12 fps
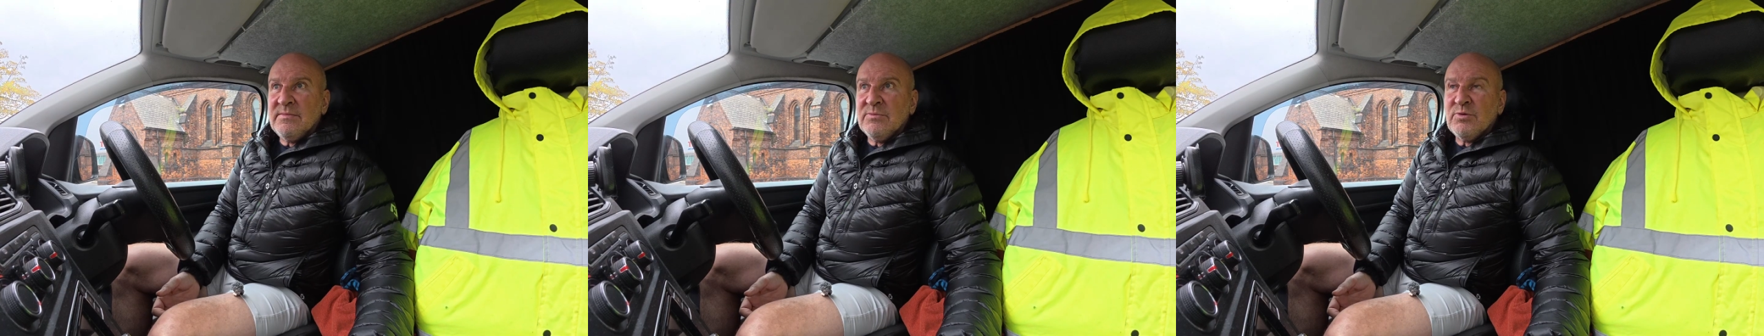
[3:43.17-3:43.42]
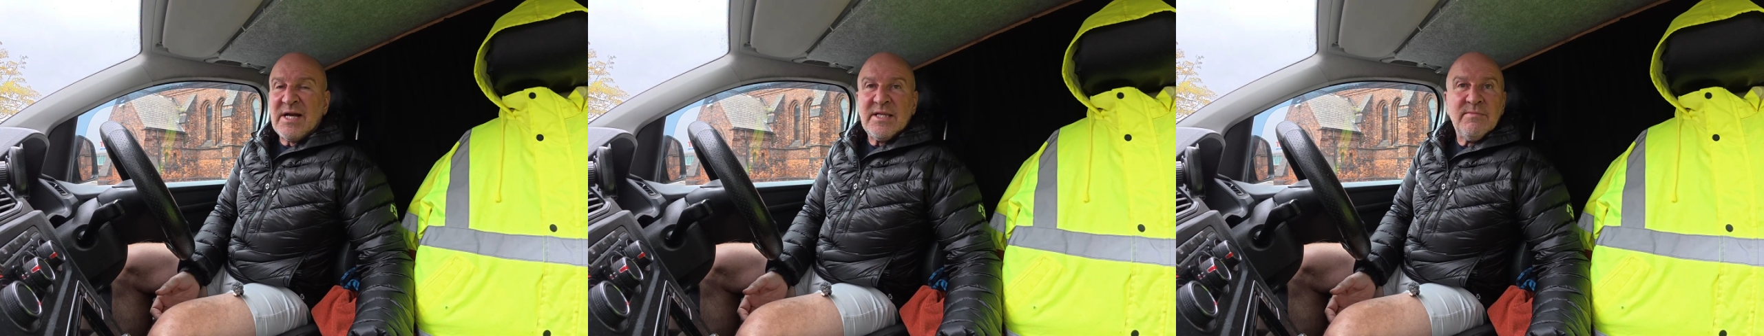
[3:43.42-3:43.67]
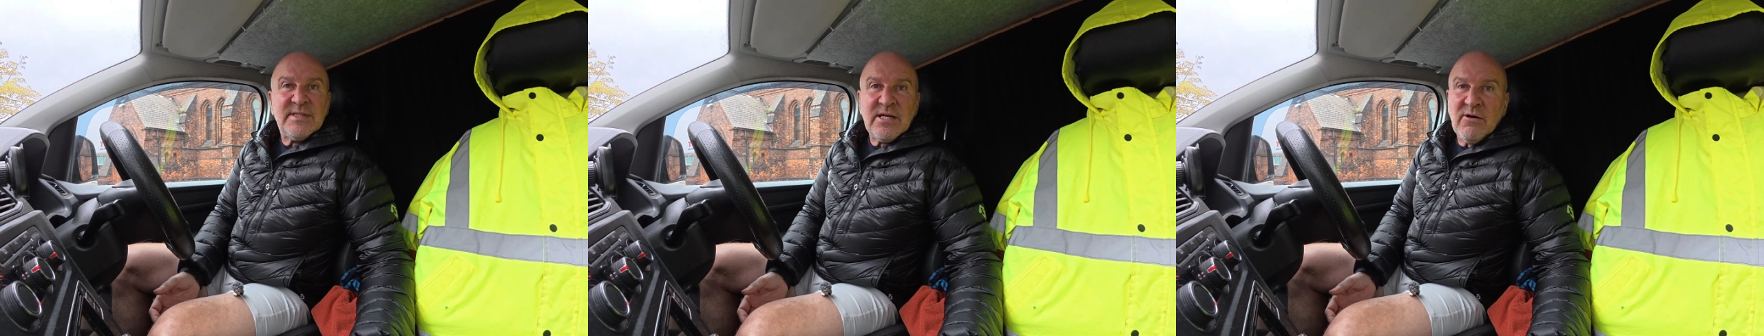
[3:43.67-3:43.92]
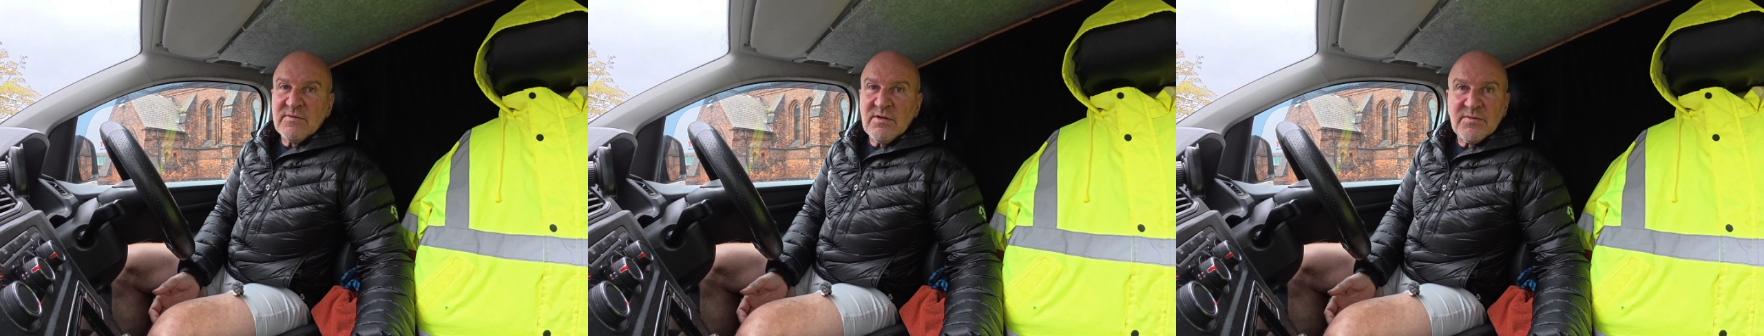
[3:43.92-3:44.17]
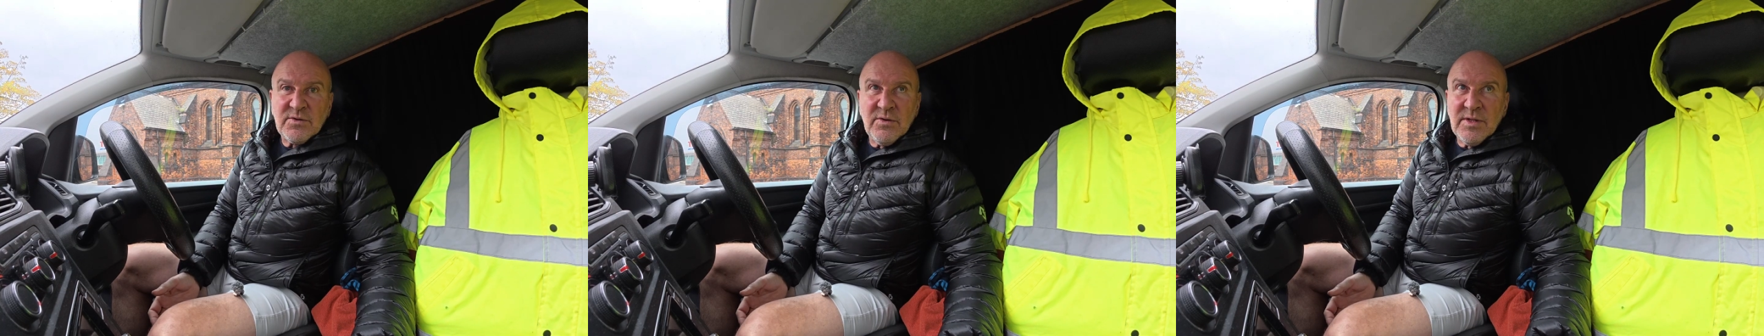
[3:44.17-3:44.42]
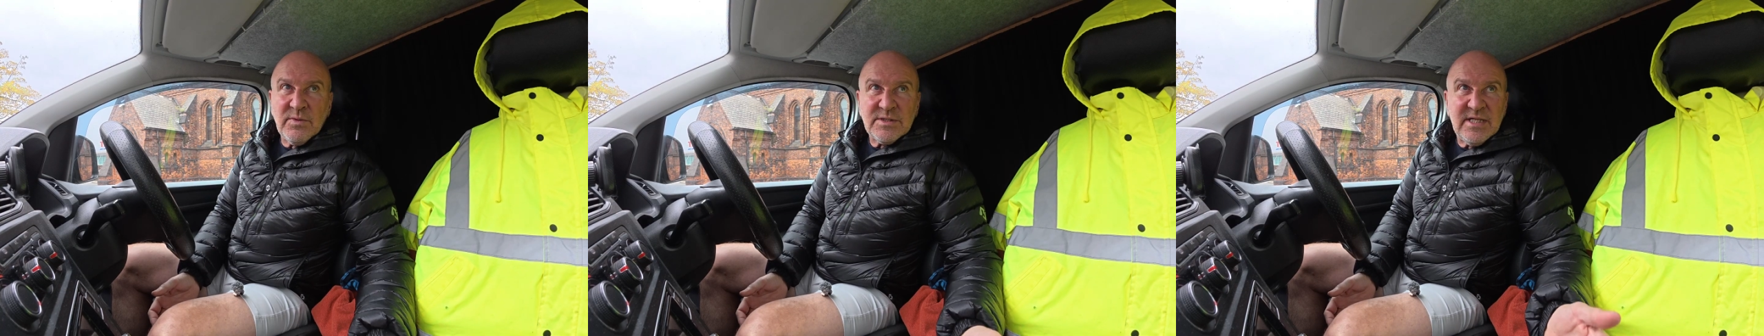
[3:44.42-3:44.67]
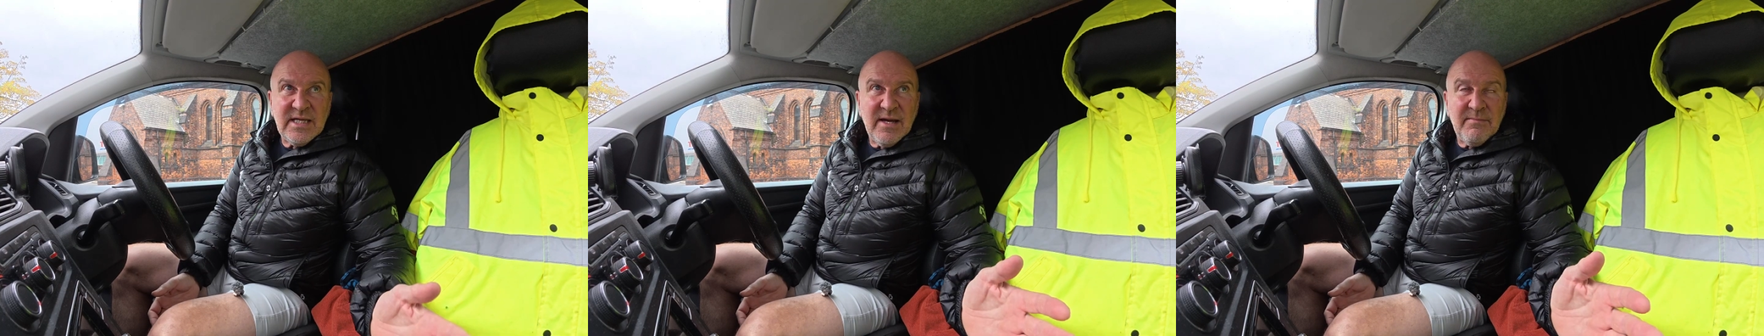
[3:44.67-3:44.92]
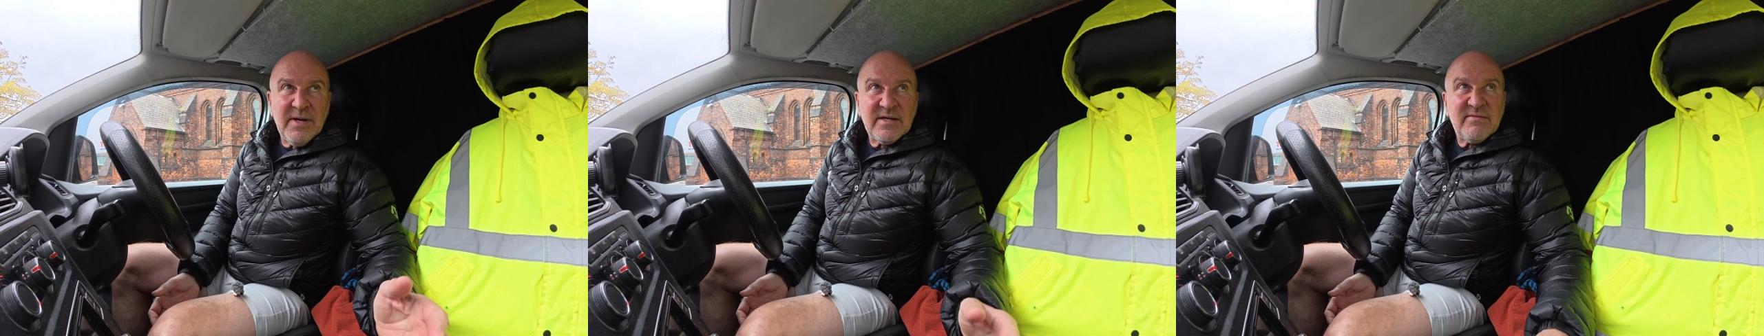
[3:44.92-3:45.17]
write themselves off, don't they, once they
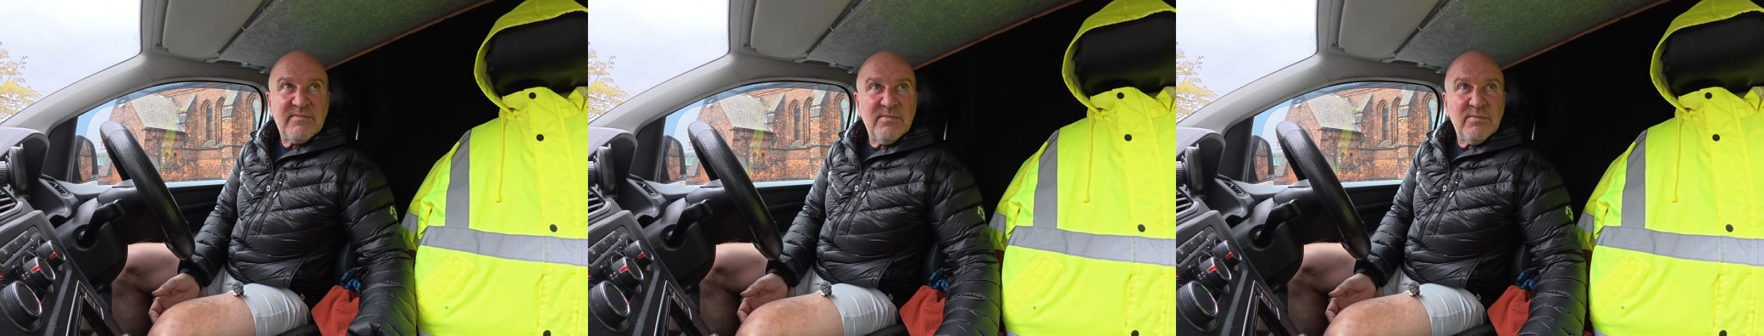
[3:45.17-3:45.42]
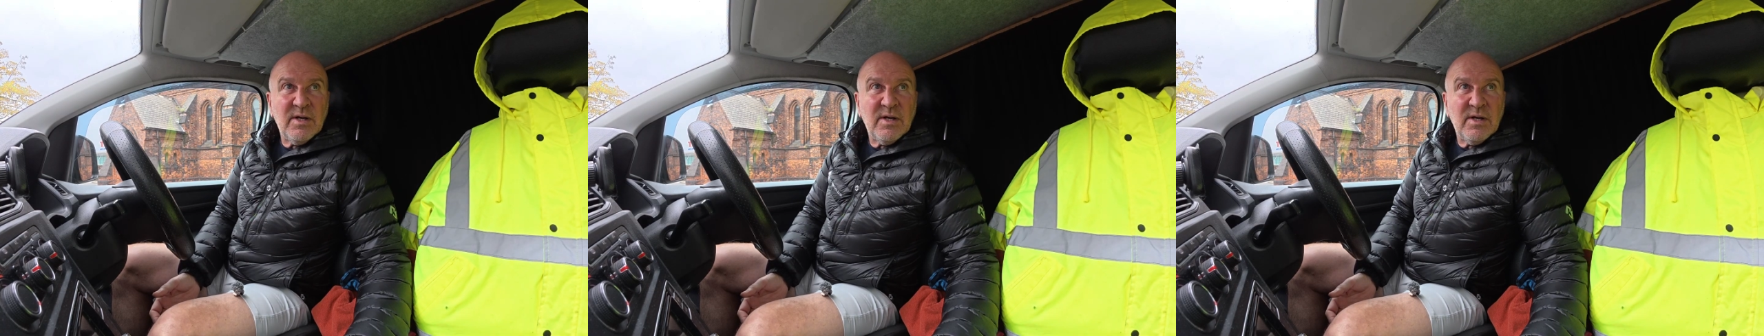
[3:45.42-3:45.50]
get past,